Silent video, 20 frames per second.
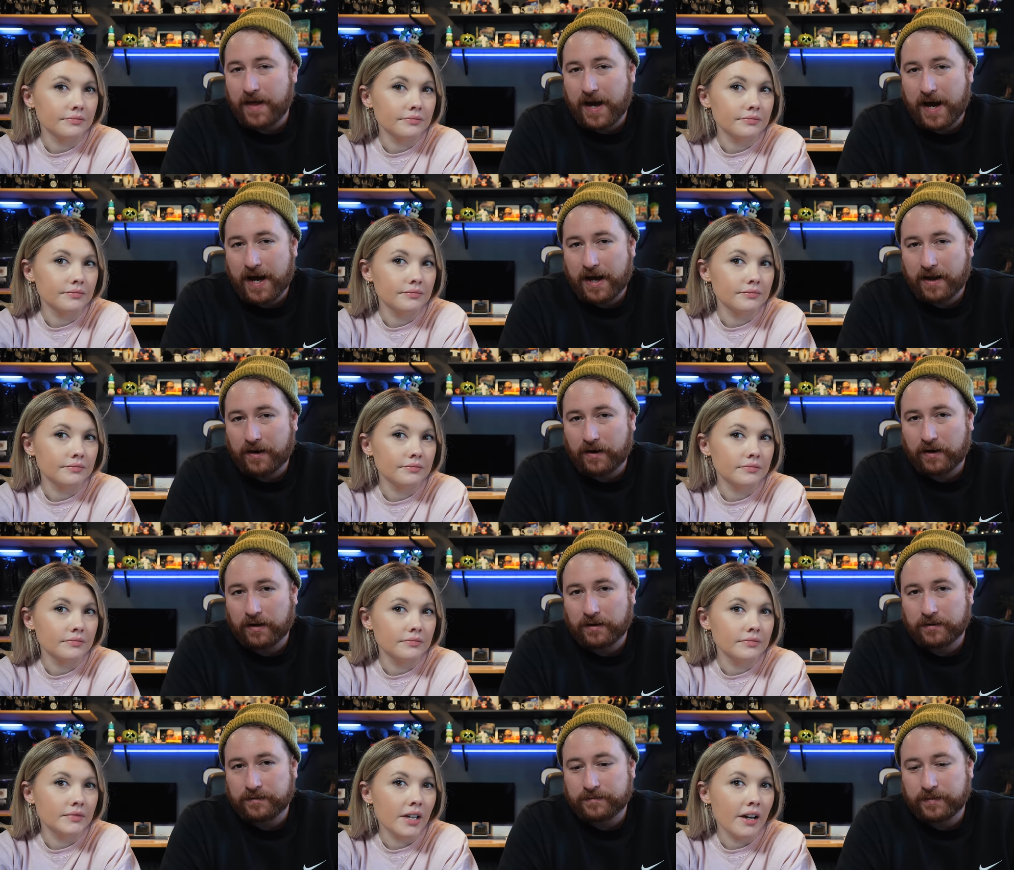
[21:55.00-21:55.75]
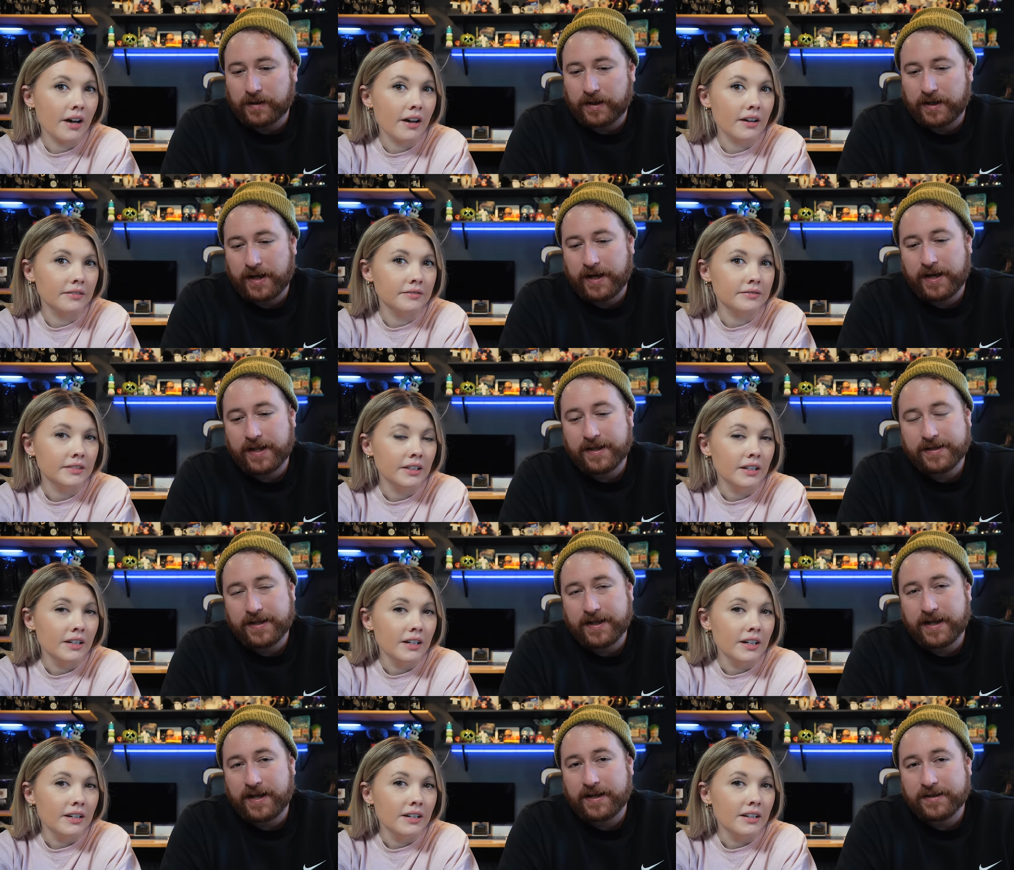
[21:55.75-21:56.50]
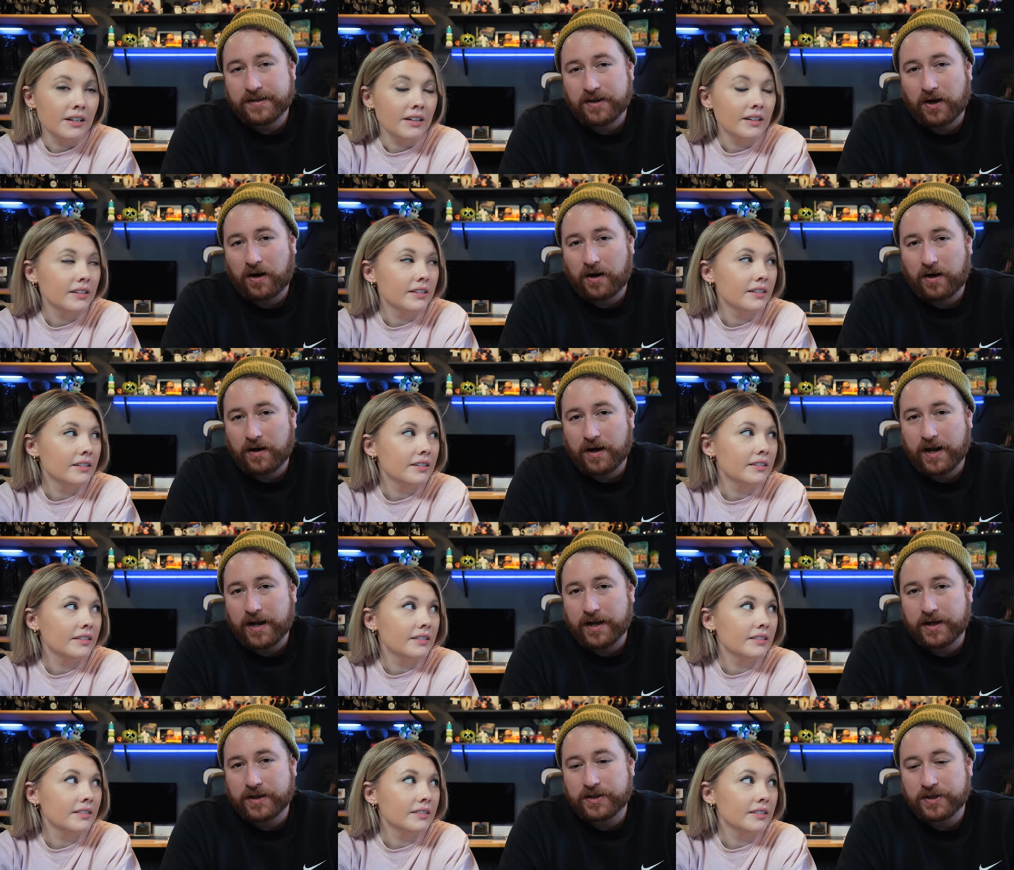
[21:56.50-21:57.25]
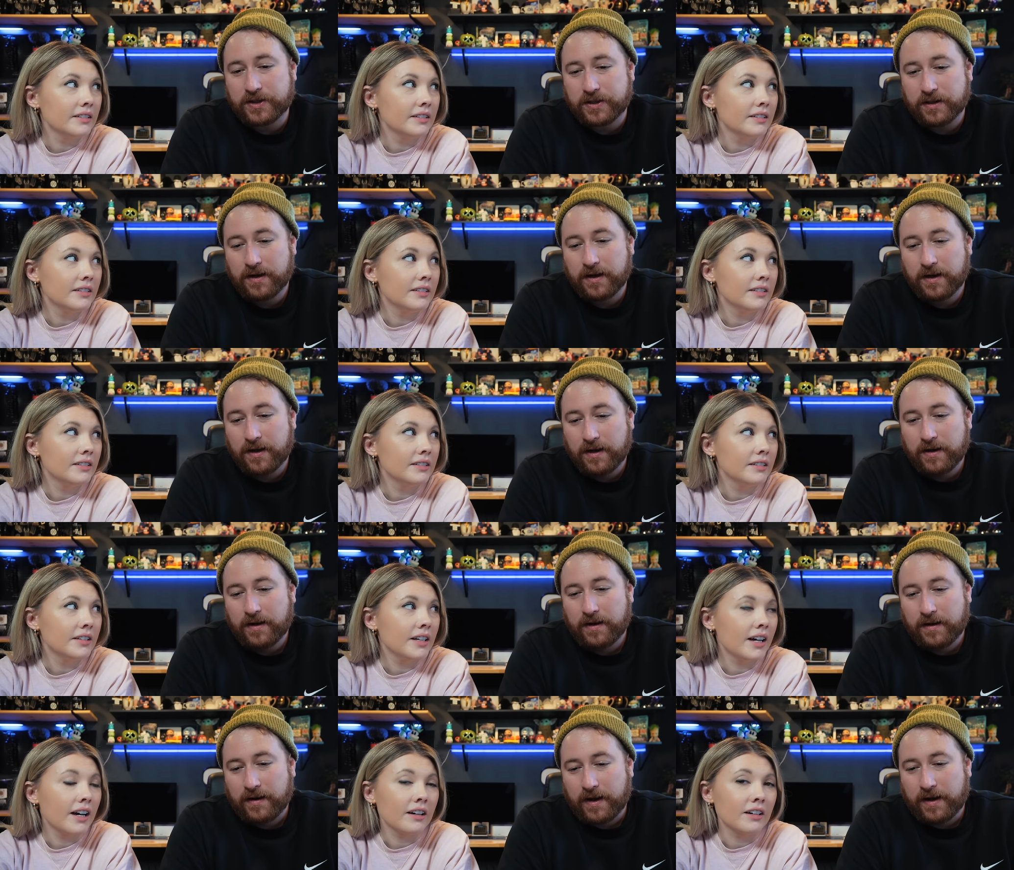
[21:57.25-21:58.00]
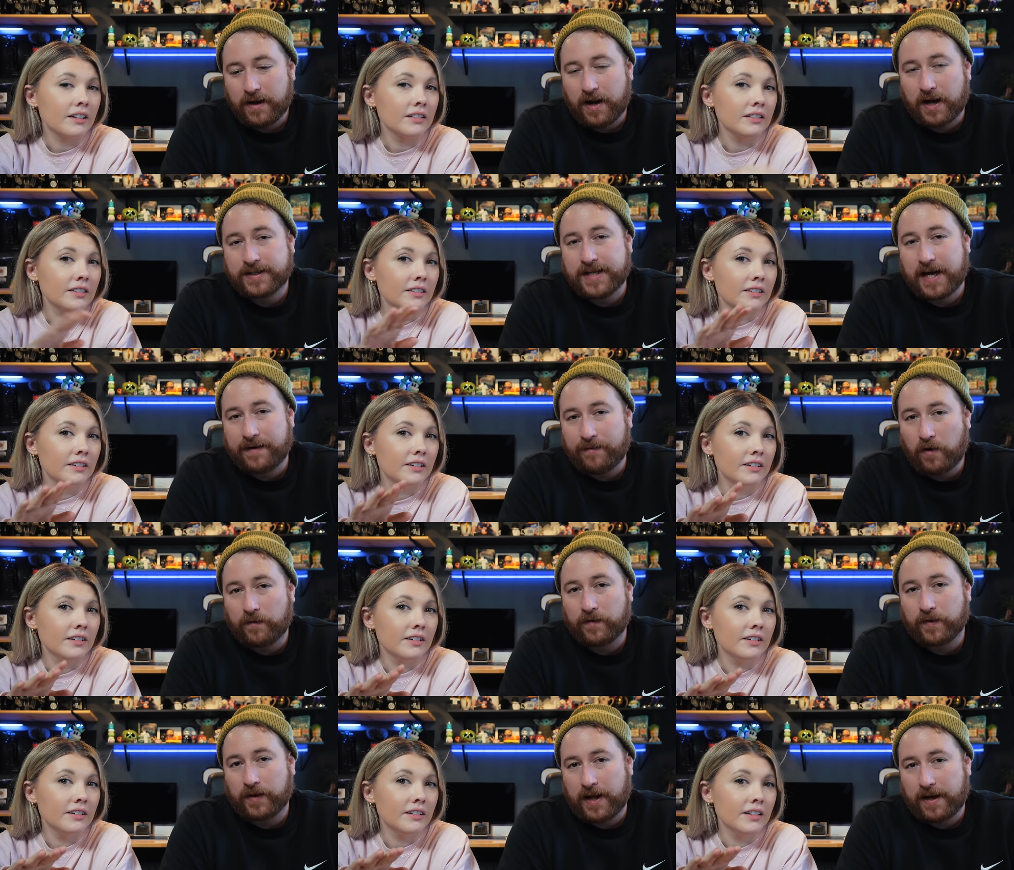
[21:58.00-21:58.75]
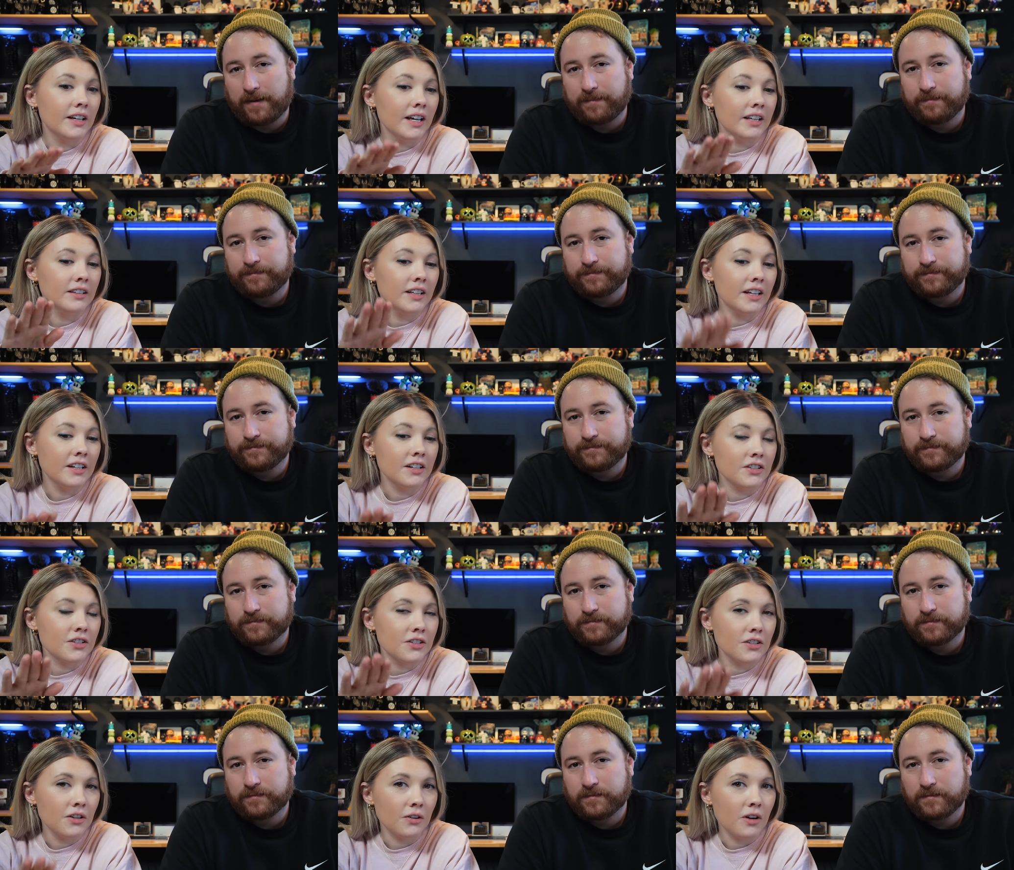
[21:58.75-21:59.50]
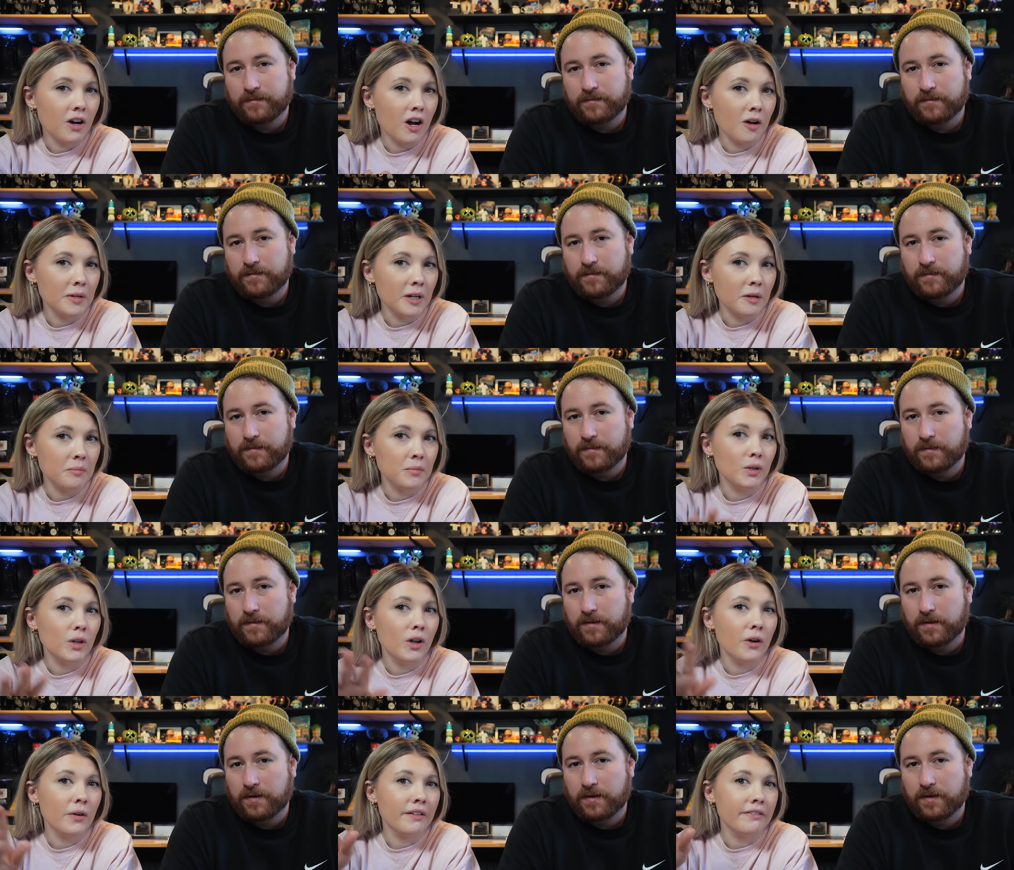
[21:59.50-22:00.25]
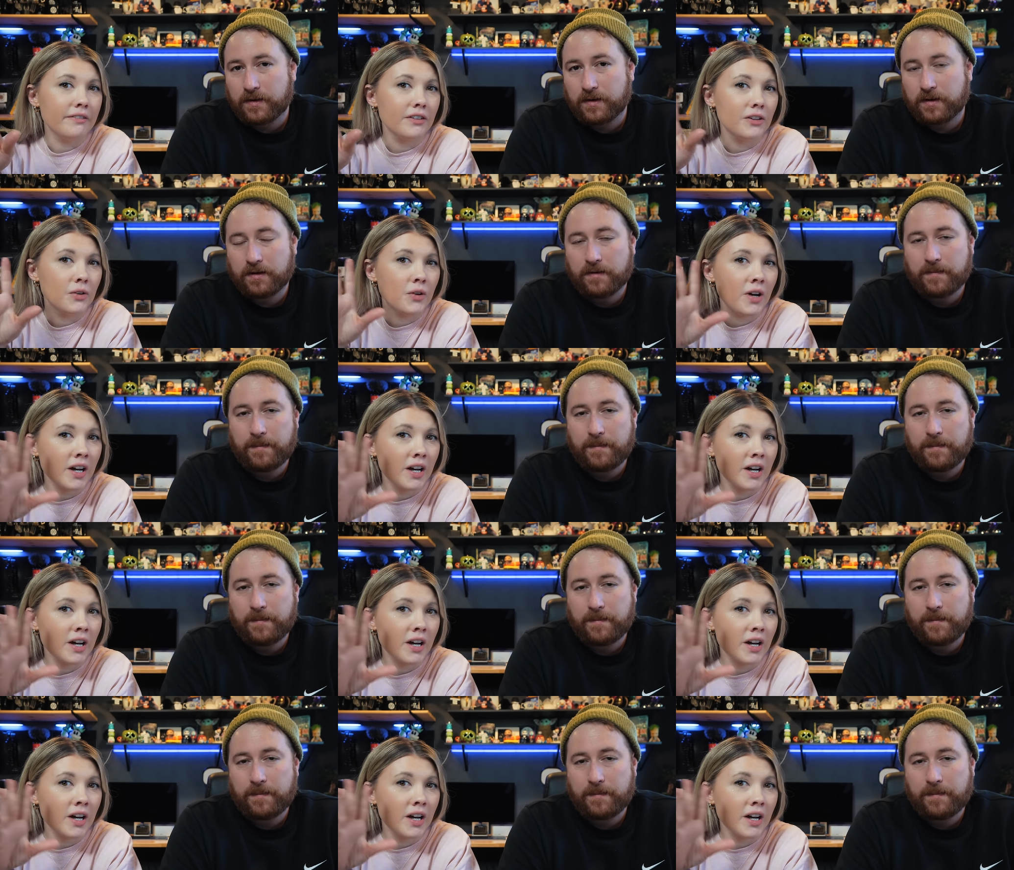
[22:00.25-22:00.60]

Speaker 1: that or yeah. it is it is a hard age. Yeah. Not to have overlap.
Speaker 2: And let us know, comment down below if you